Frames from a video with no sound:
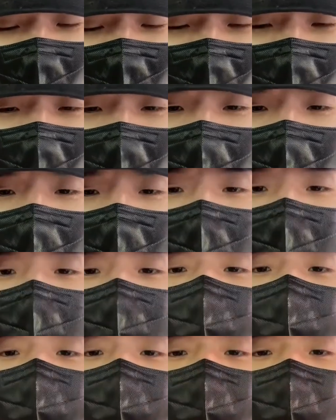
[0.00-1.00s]
Like,
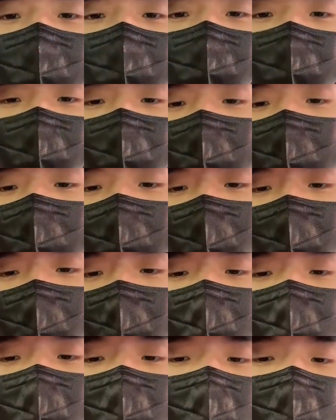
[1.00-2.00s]
let's say you have really good
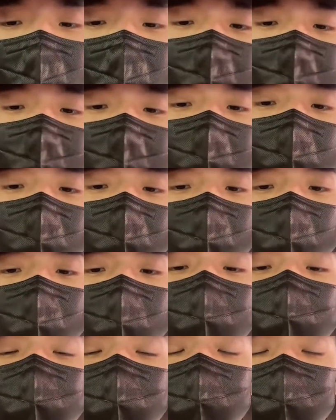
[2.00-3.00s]
grades, right? Do you
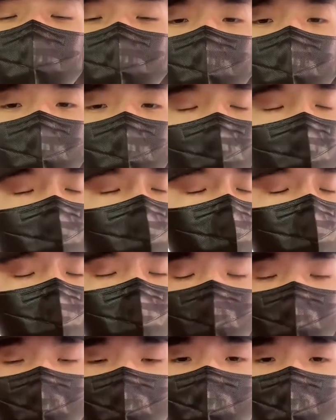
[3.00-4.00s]
like music, or do you
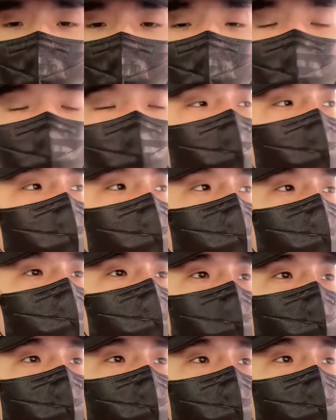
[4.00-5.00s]
like studying
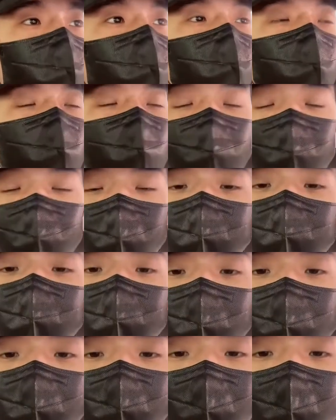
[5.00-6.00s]
because it gets you good grades
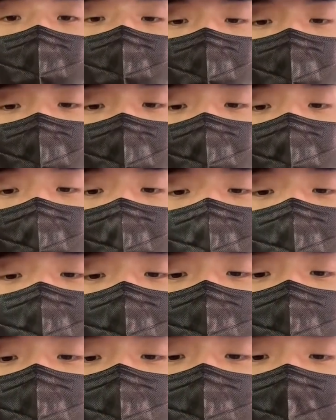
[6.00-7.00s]
and respect from your
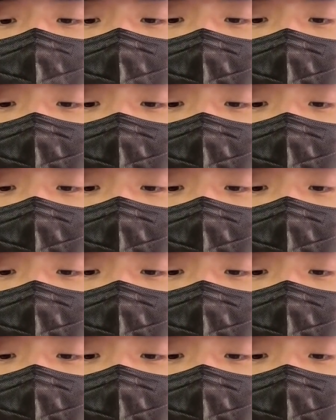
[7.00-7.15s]
parents?